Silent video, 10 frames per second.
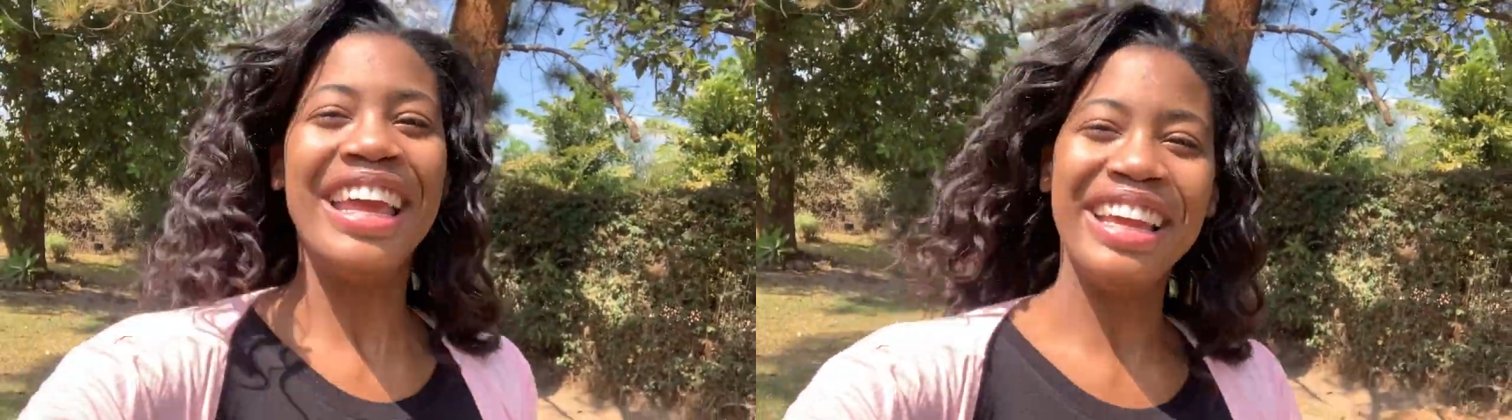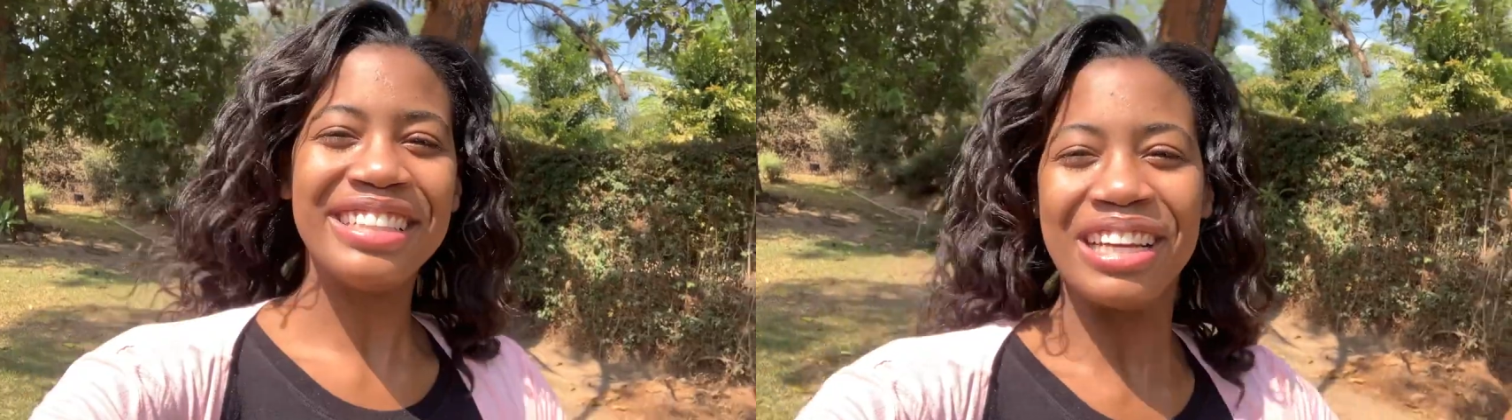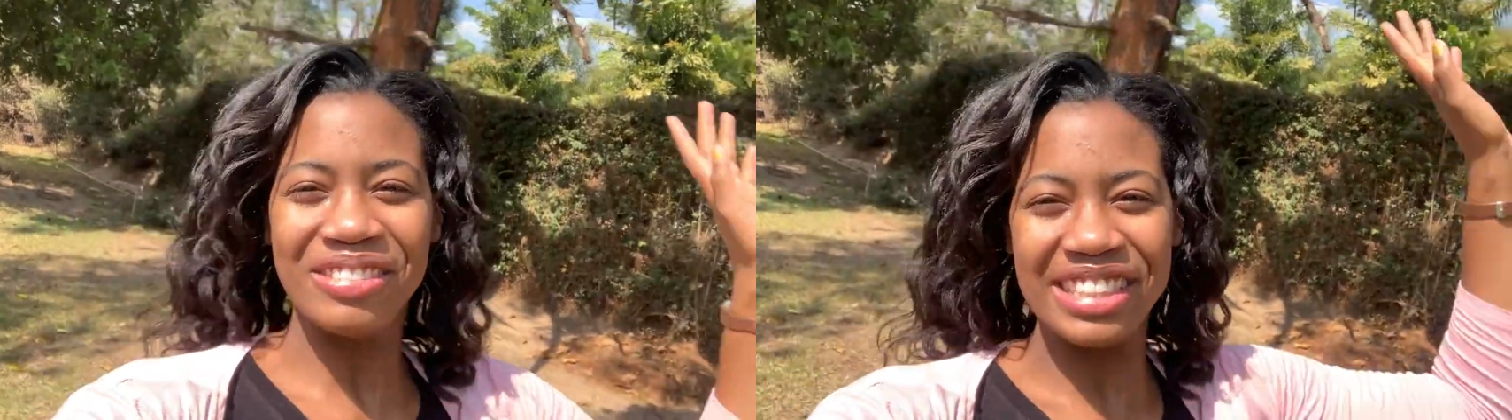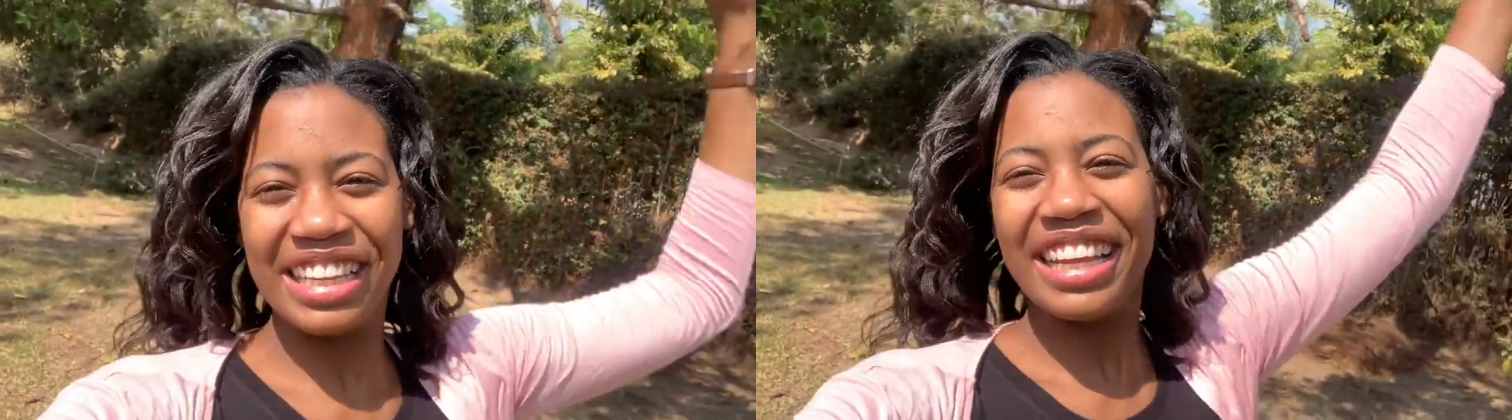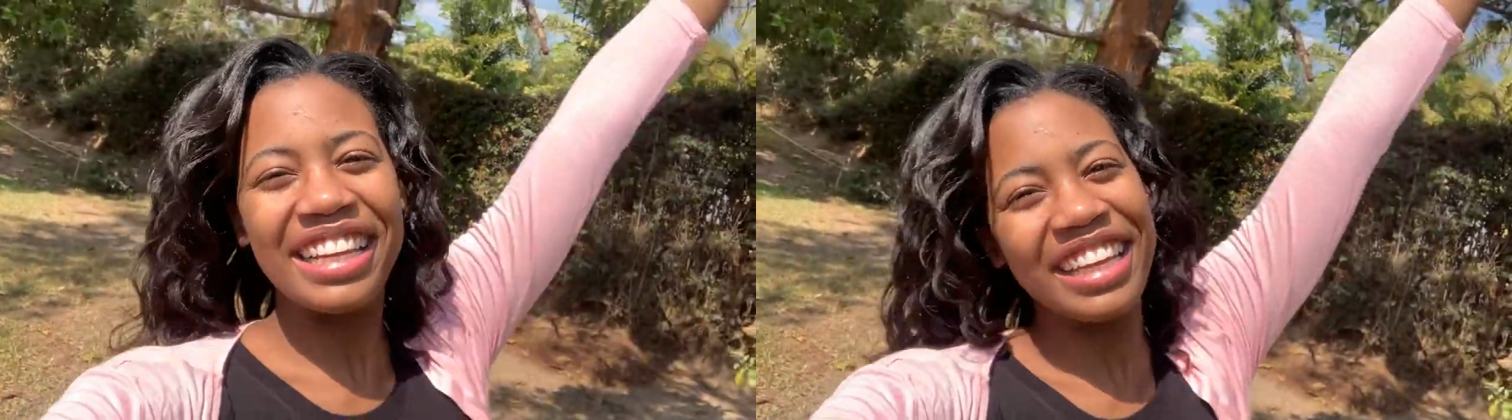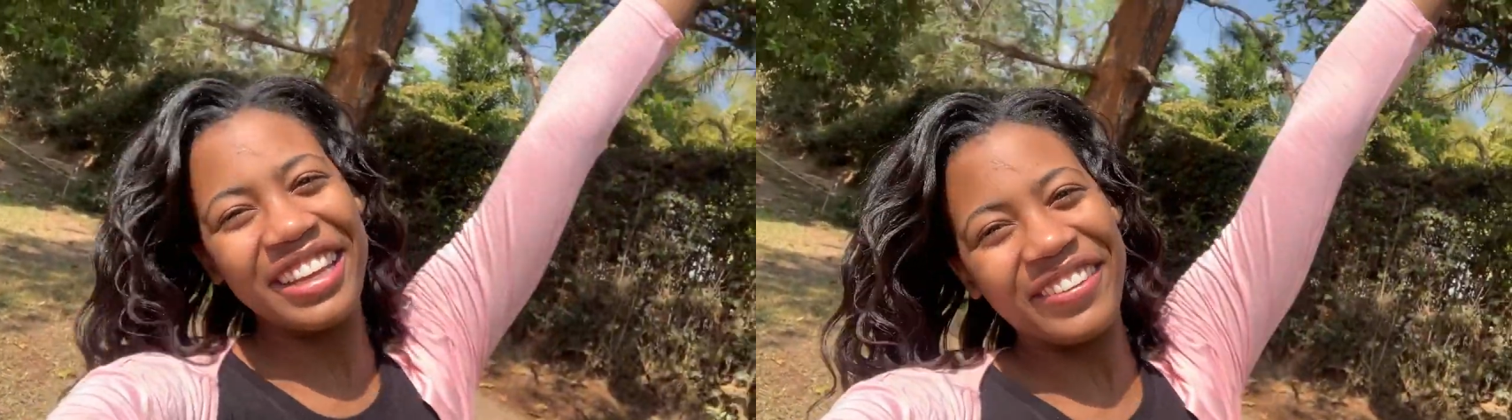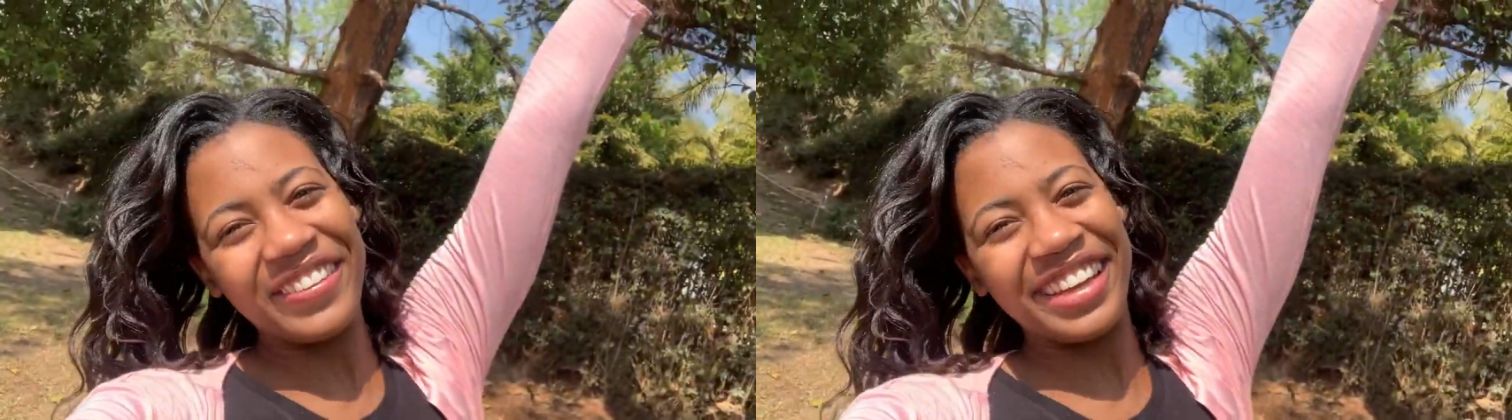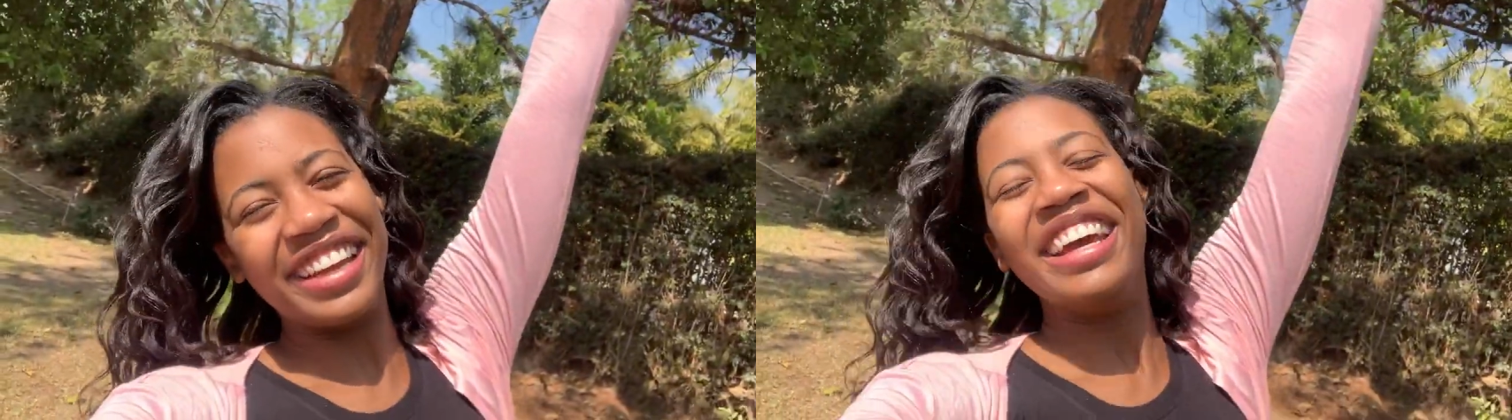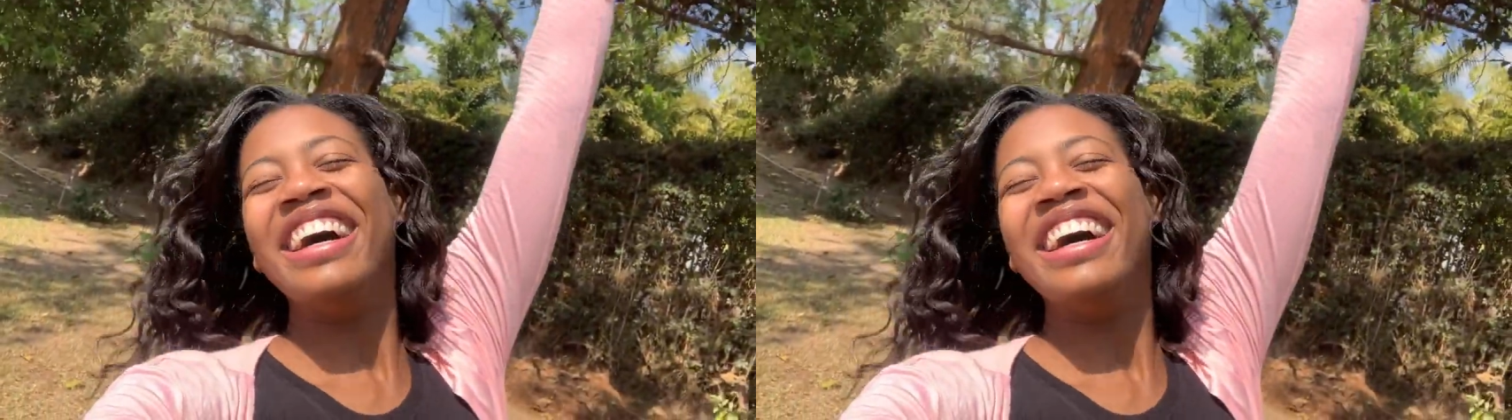Yes, I'm still in Kitwe.